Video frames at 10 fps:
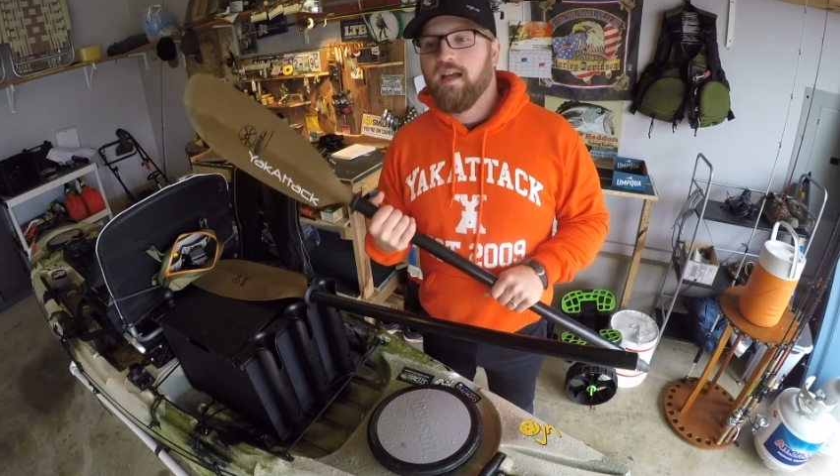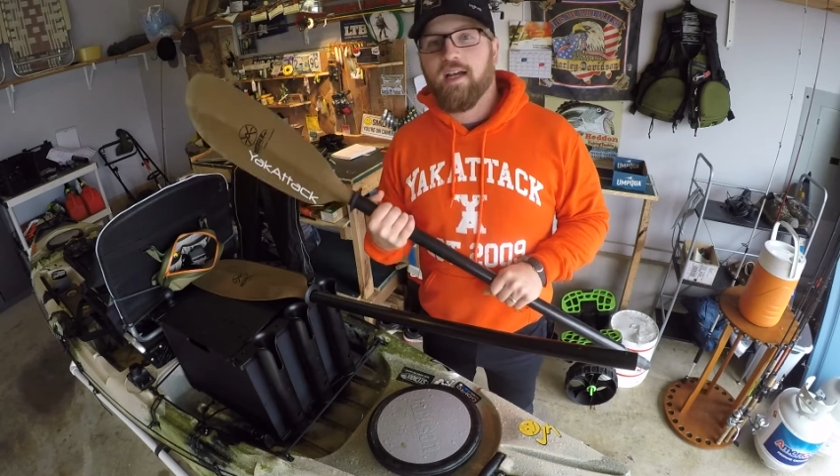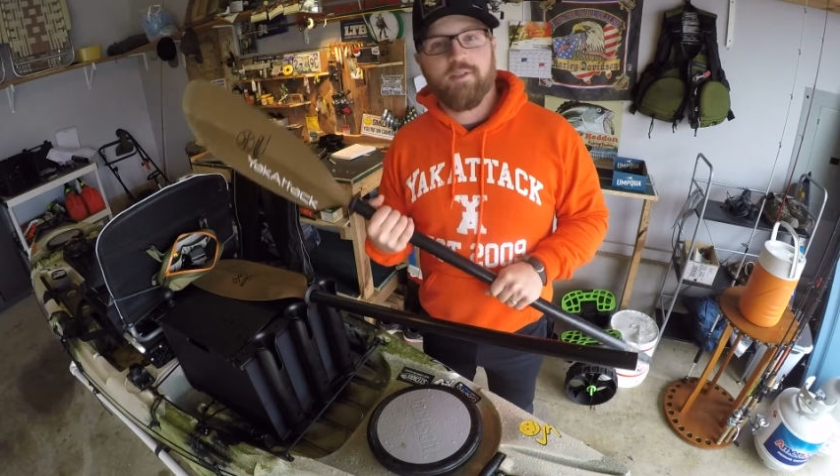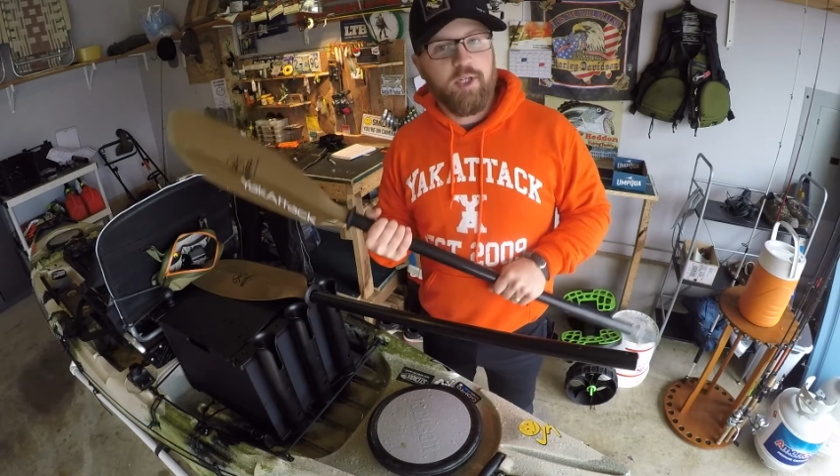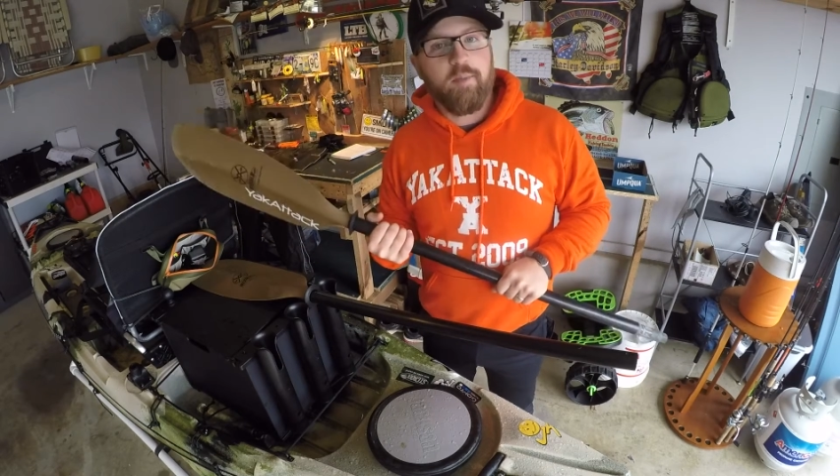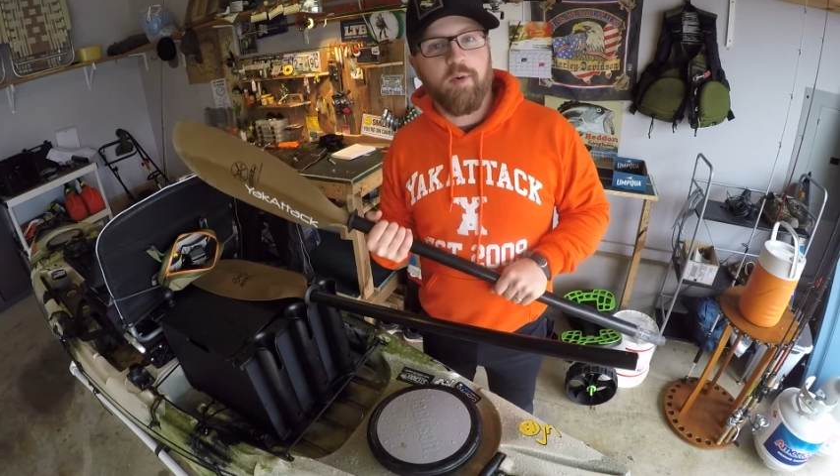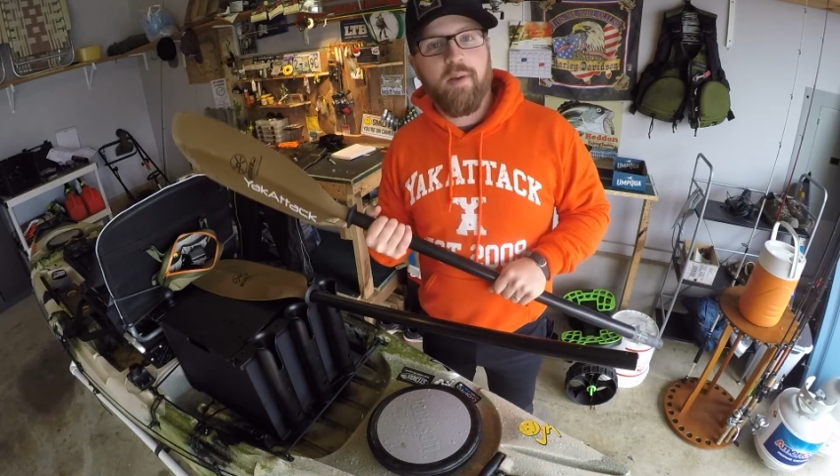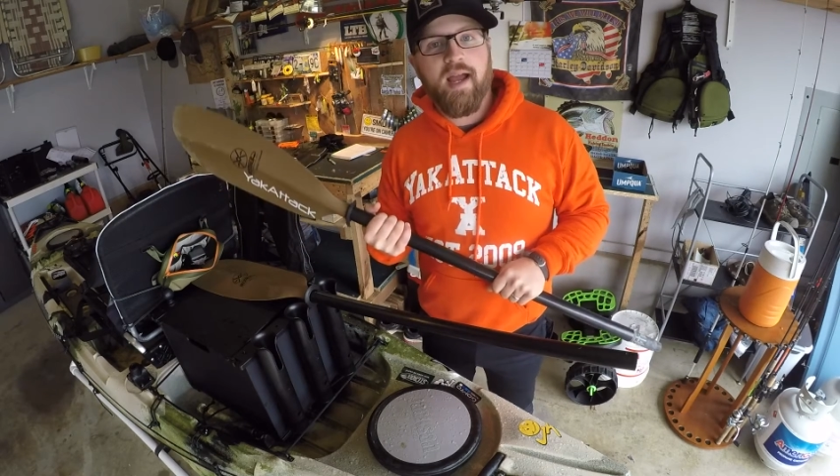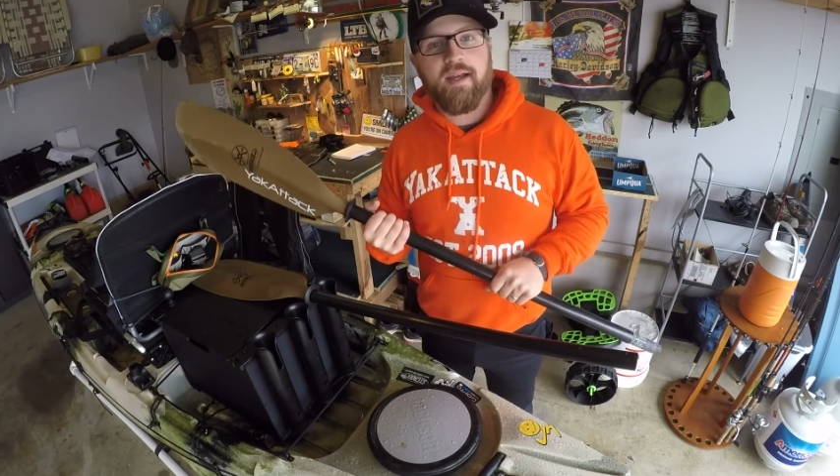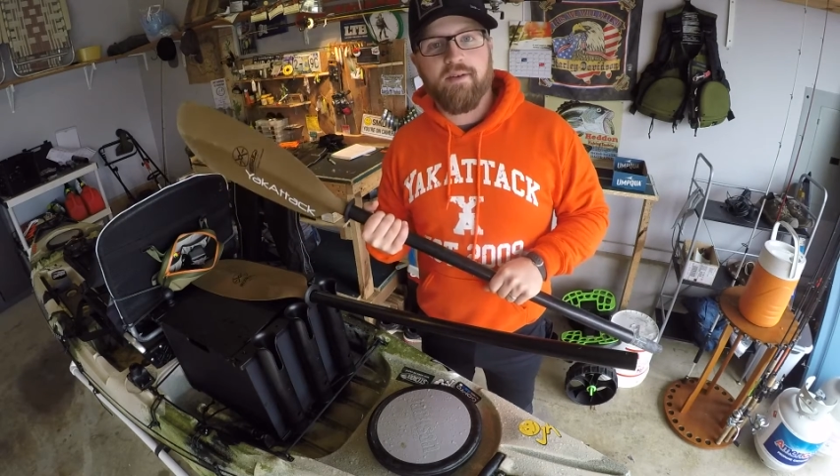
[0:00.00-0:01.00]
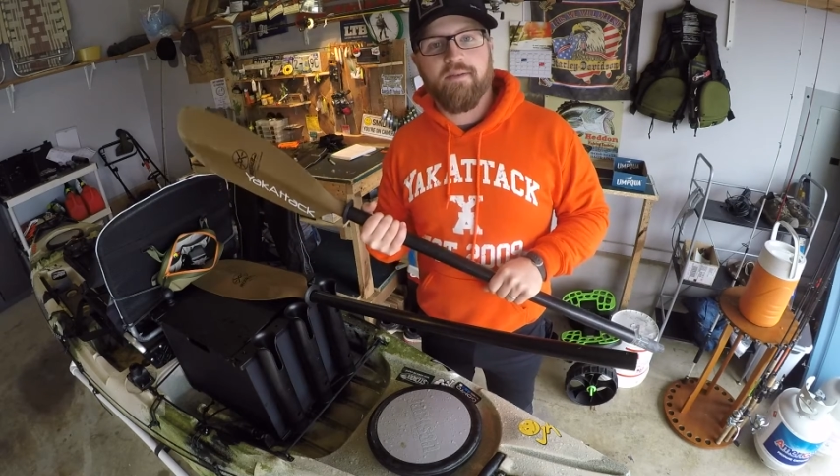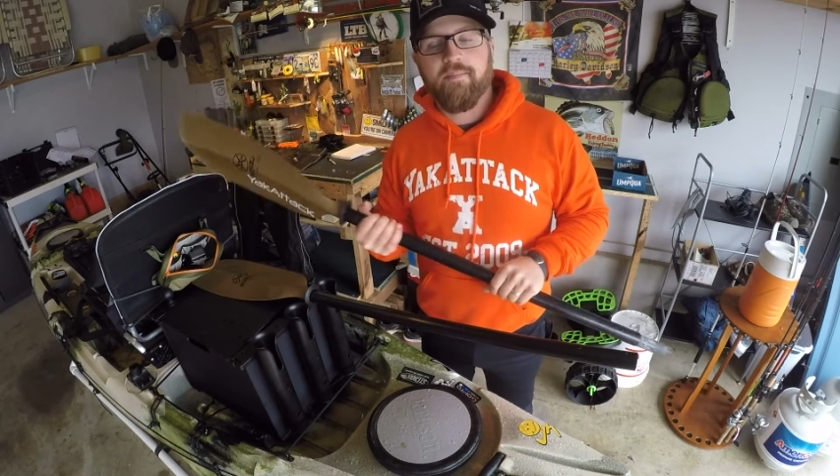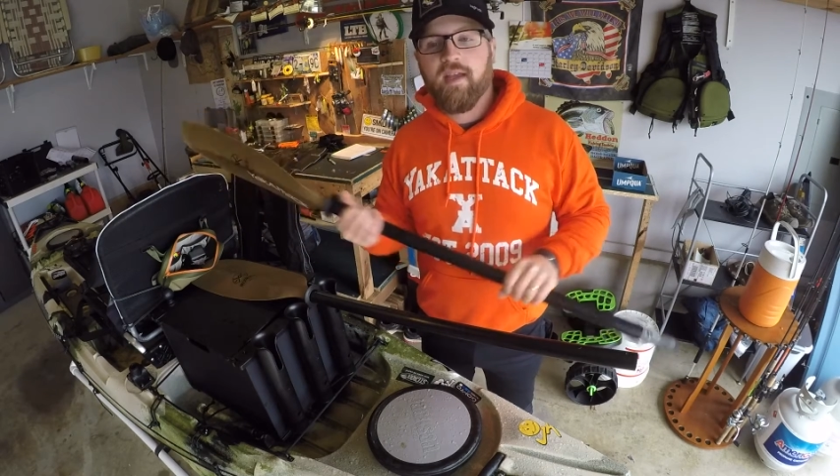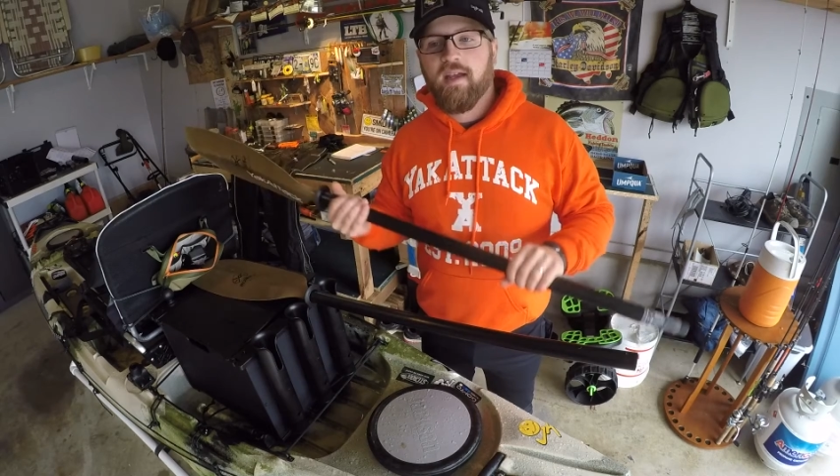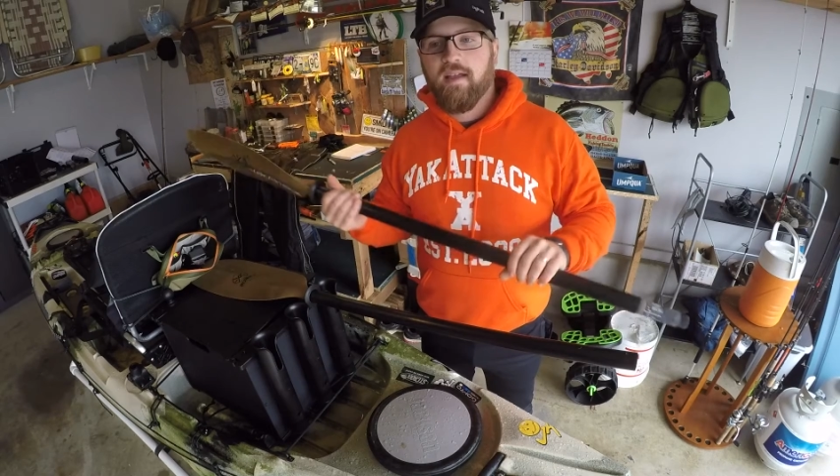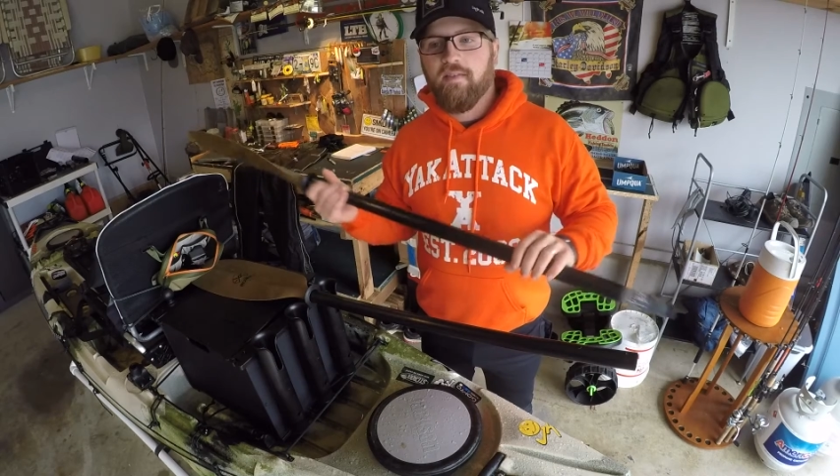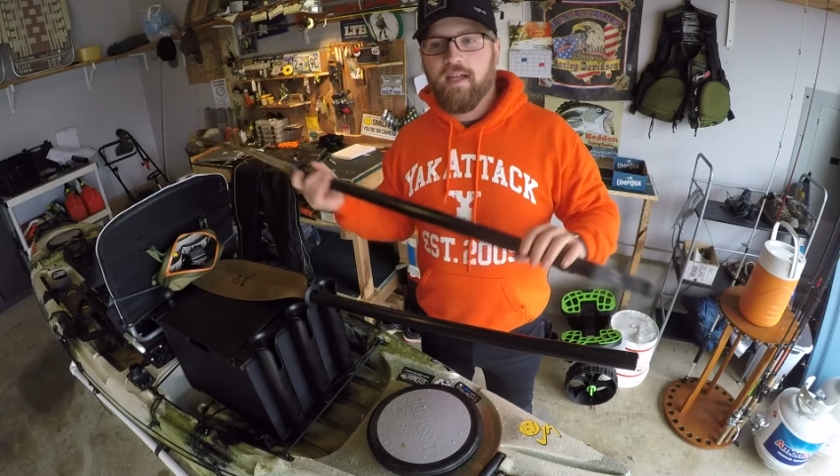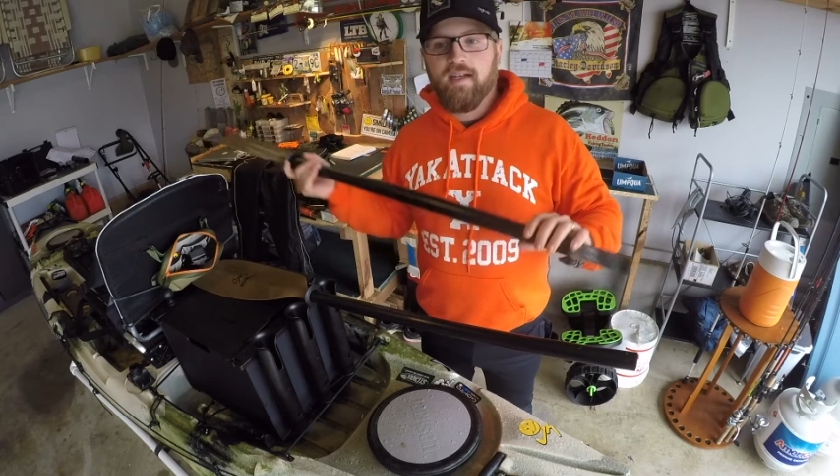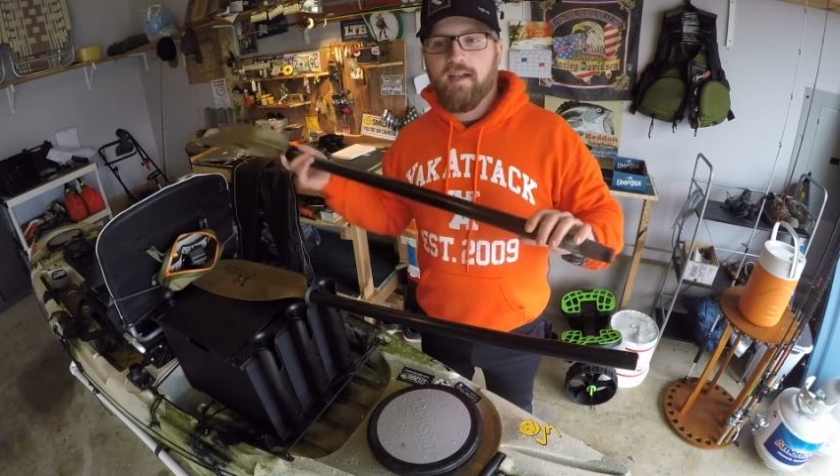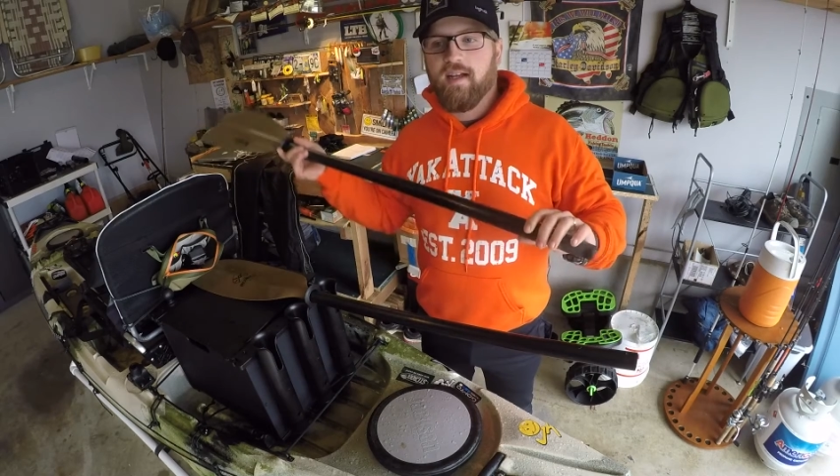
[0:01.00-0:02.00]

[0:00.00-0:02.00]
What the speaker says: a cheaper paddle that